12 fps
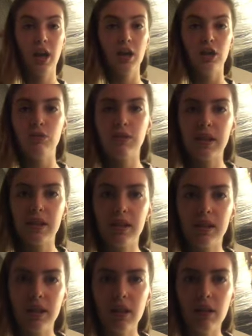you can
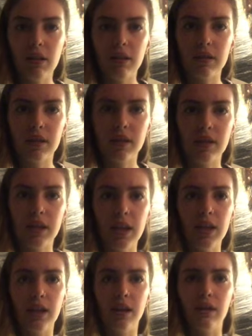still
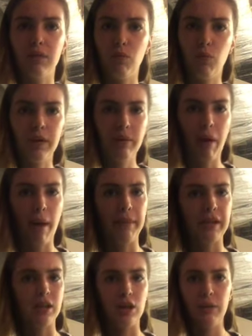see what the puppet
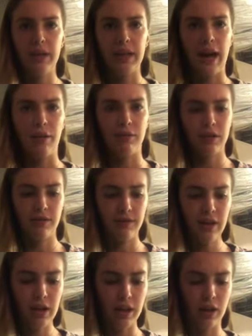is doing and how it's
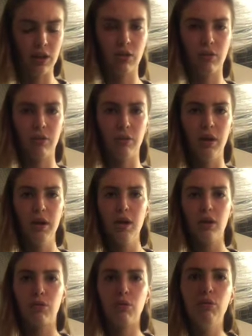feeling through
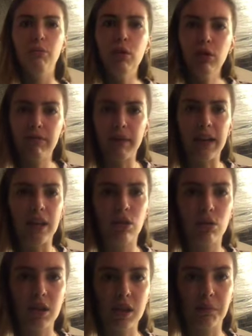movement and
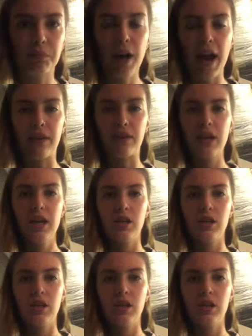through its breath.